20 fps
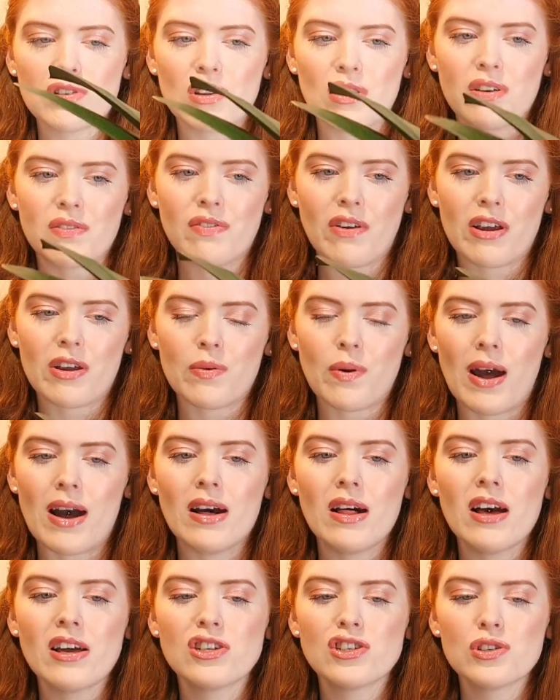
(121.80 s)
doing very
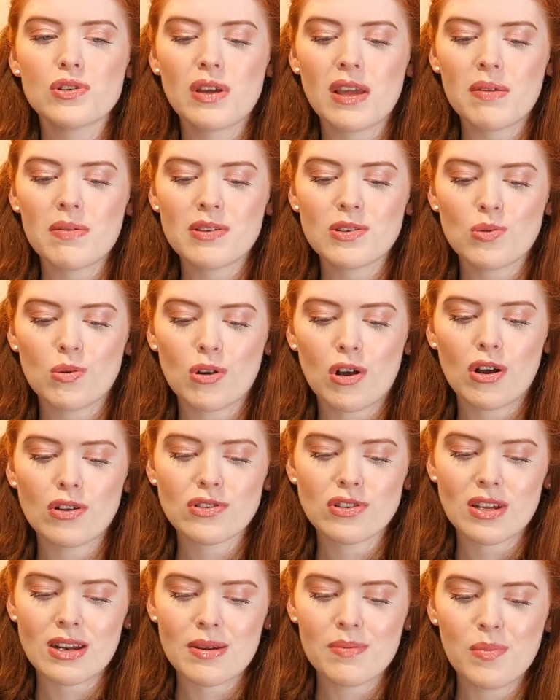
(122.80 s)
well. I do keep this one
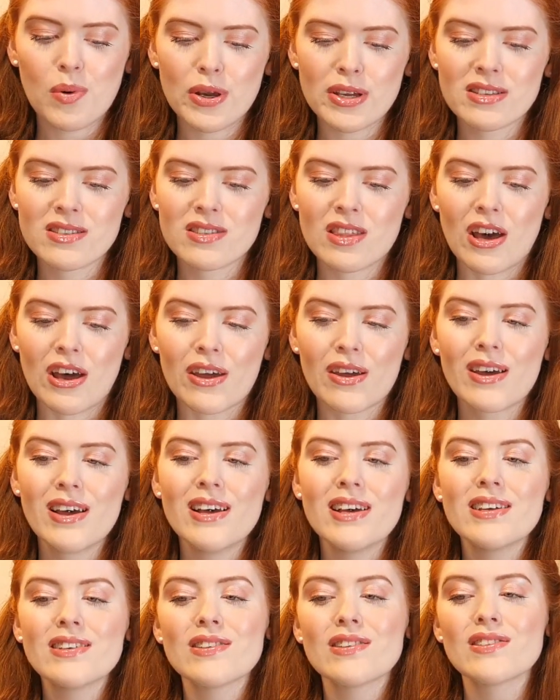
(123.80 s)
constantly moist though,
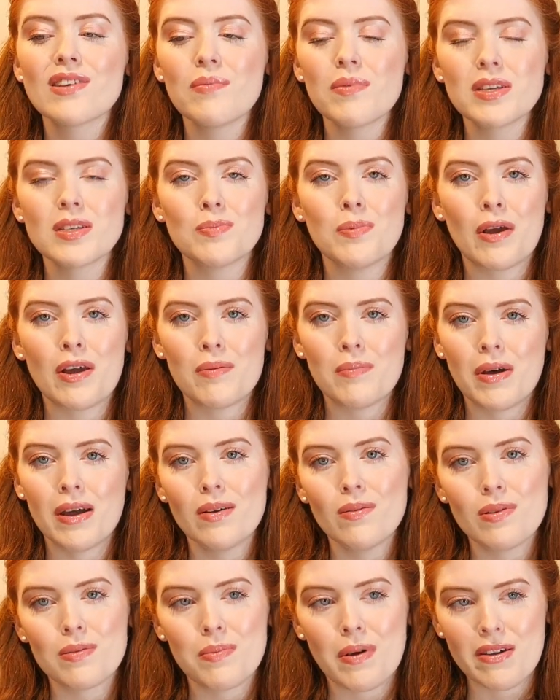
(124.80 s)
so something to bear in
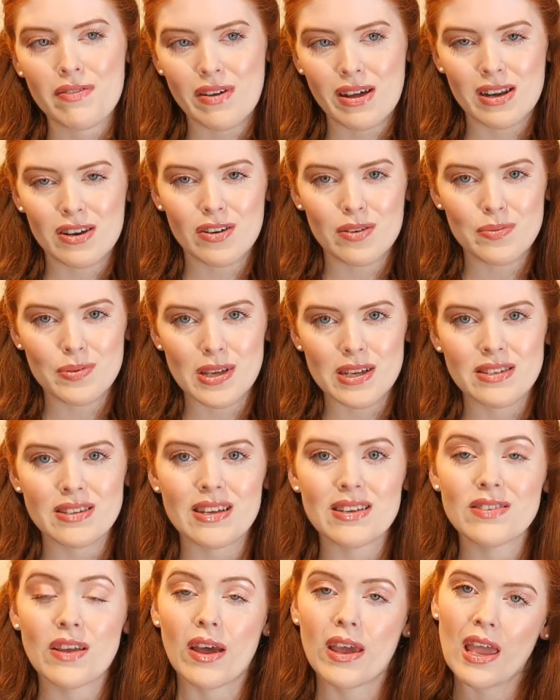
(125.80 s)
mind with my Phalaenopsis
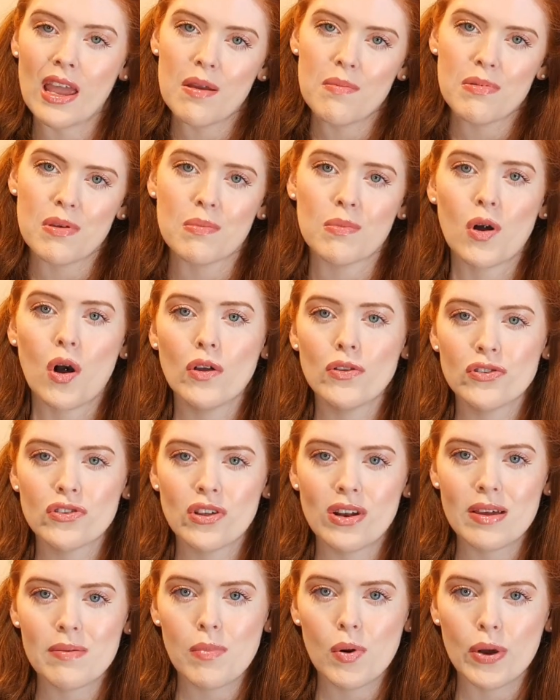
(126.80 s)
is I keep them
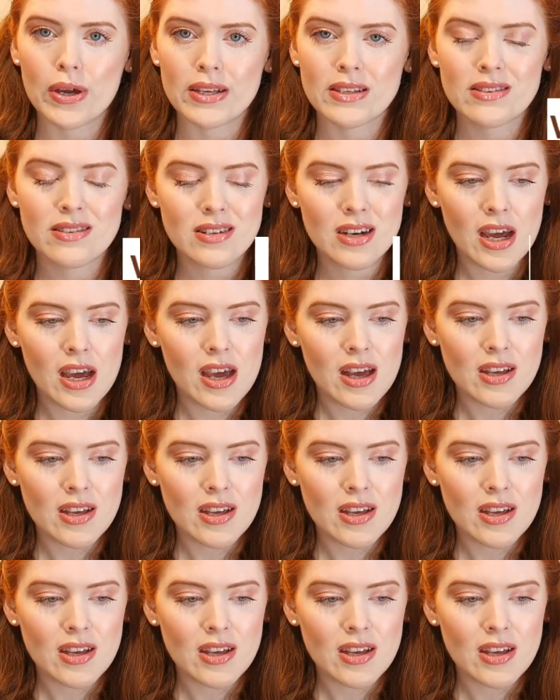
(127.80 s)
constantly moist.